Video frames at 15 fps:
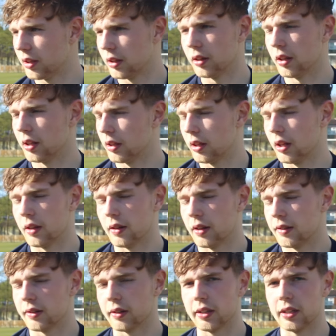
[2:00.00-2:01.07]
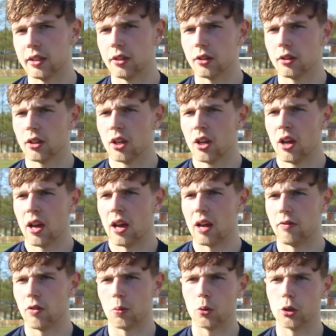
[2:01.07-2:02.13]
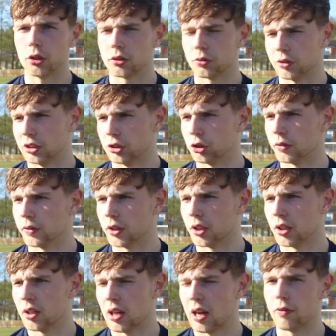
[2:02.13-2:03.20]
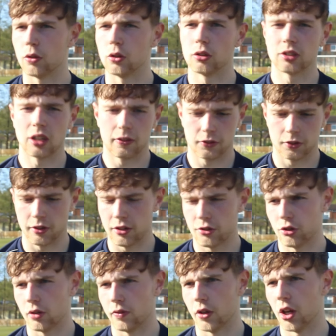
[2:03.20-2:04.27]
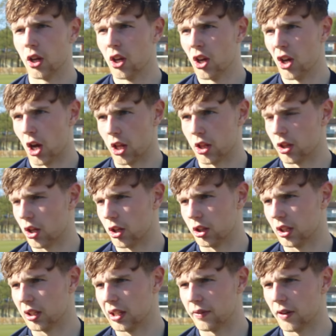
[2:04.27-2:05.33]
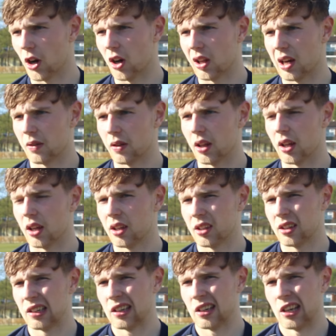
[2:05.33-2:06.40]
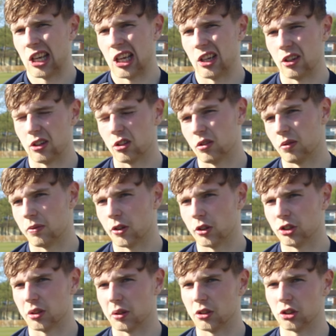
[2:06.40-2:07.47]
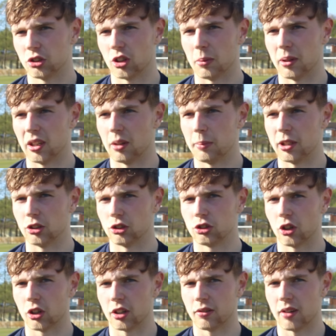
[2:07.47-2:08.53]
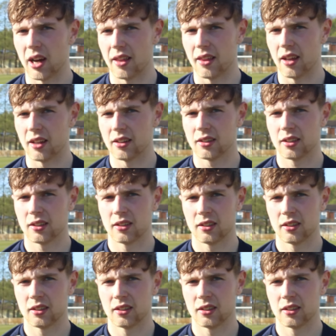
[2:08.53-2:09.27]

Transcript: in this league. Everyone works for each other, everyone looks after each other, and you leave it all out there. And unfortunately, just come a little bit unstuck right at the end.